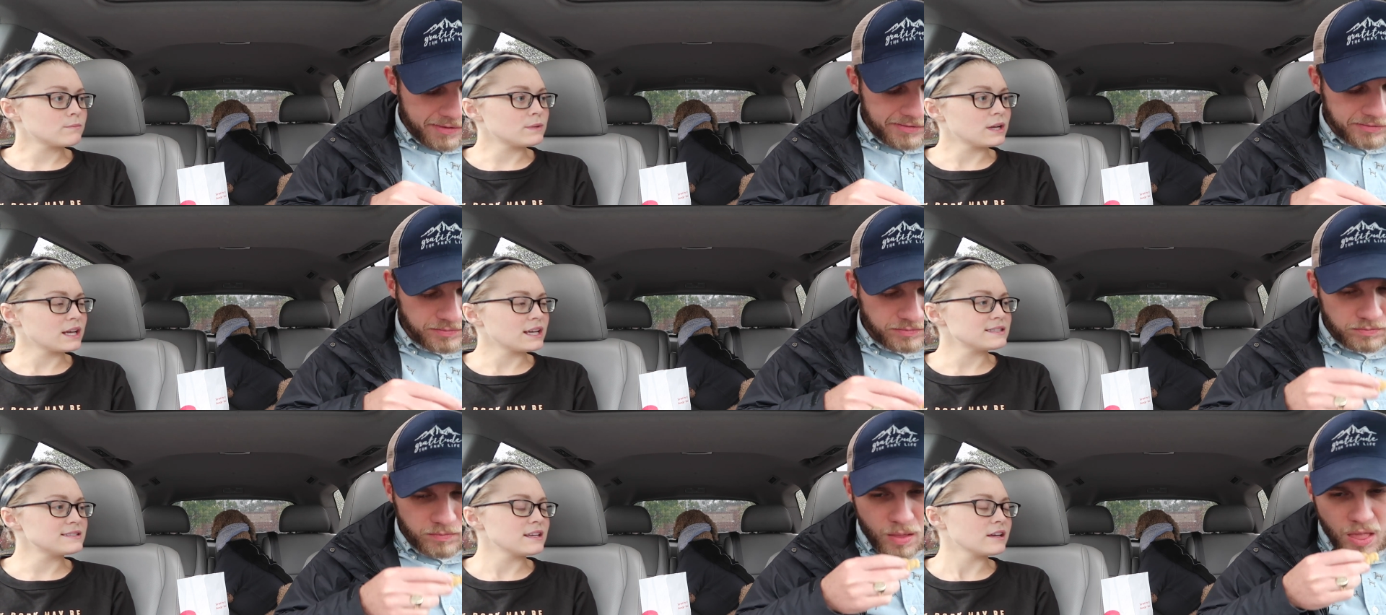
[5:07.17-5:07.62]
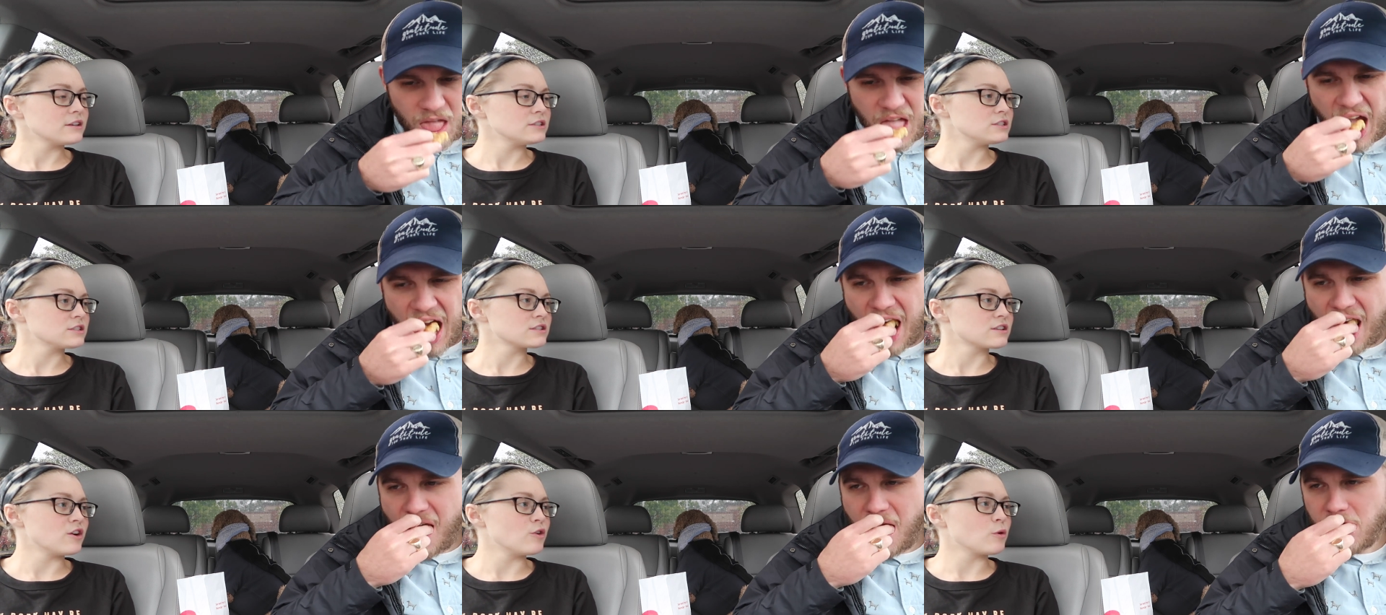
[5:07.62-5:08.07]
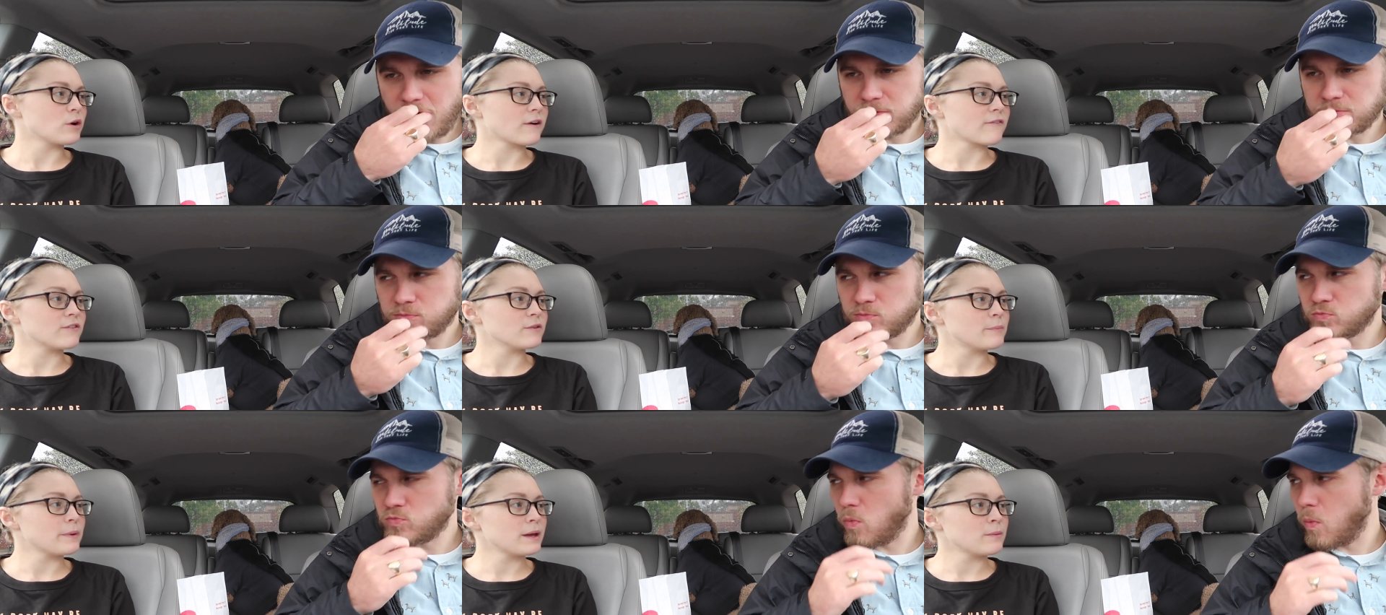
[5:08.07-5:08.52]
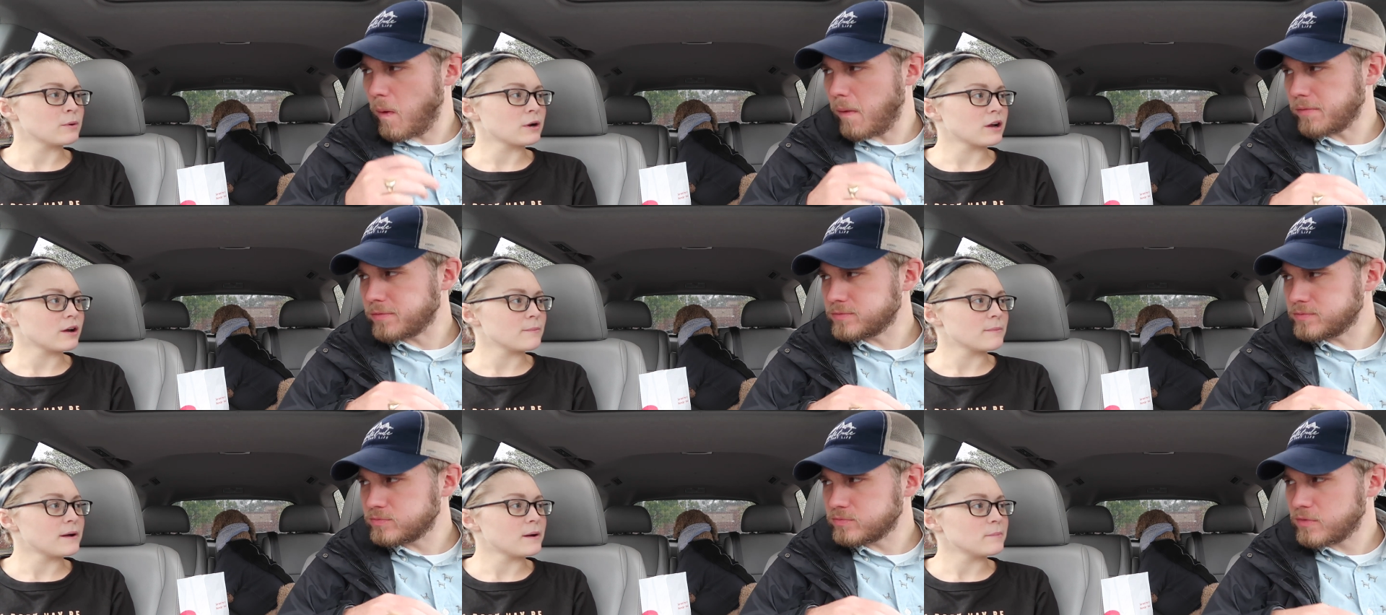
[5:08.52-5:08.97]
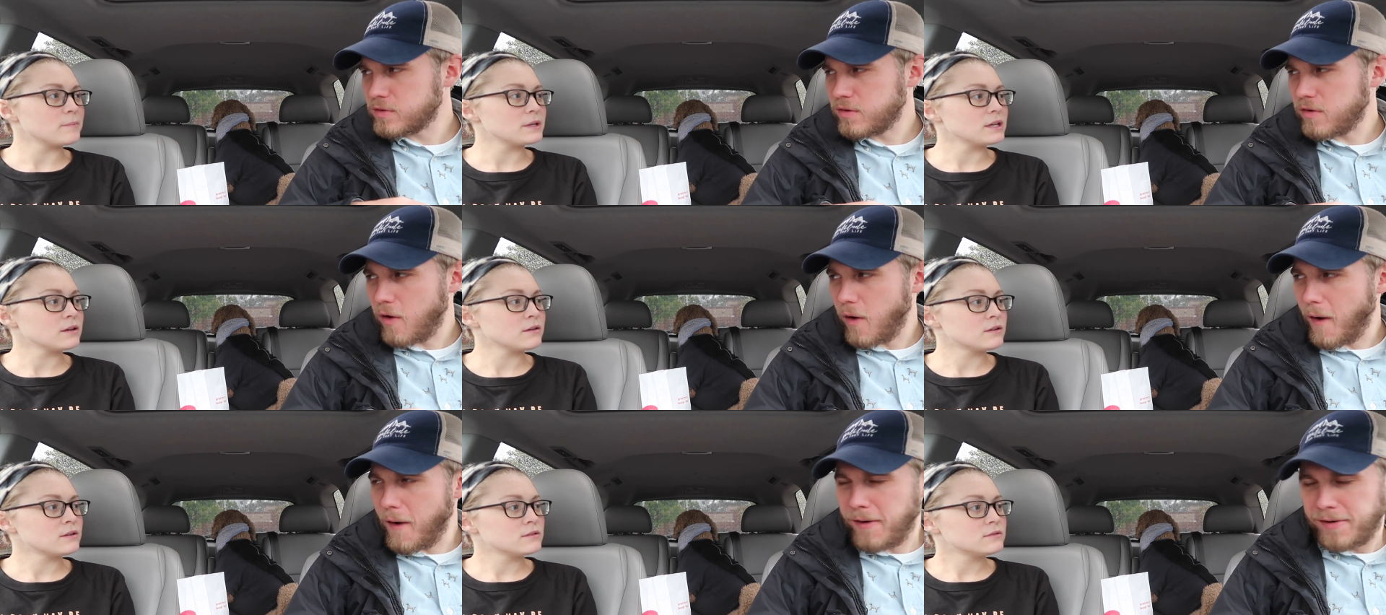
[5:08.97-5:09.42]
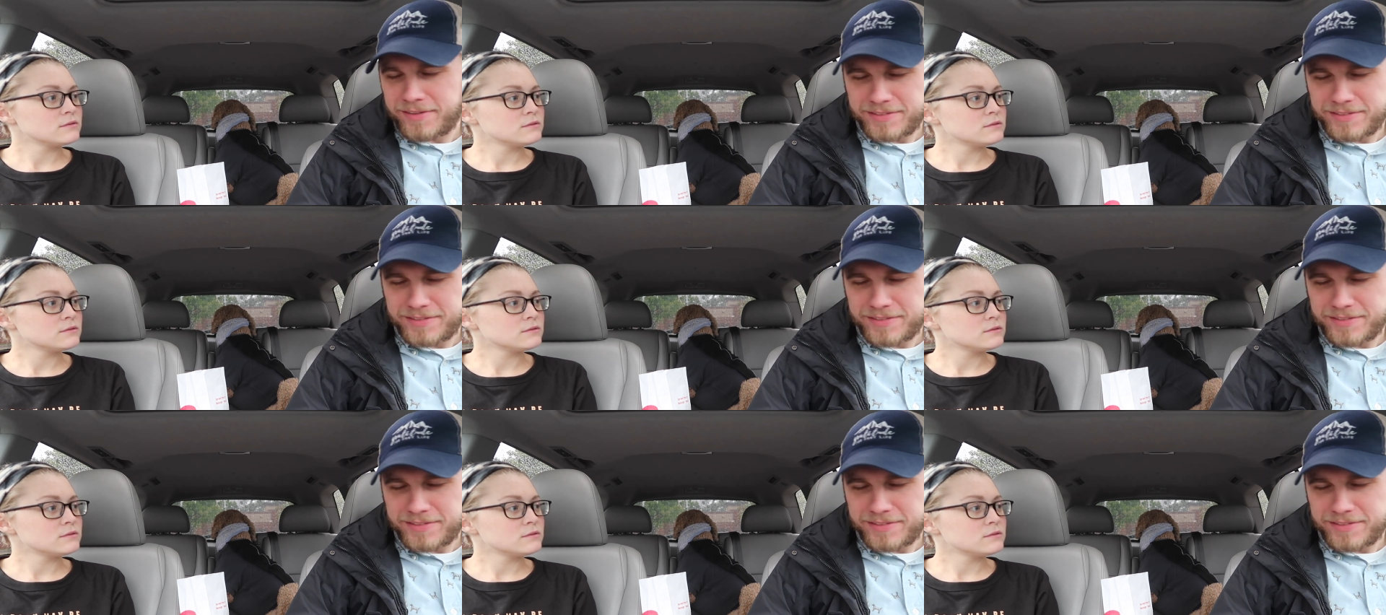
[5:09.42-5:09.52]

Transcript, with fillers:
Speaker 1: But I guess they could just go work for a paper cup company.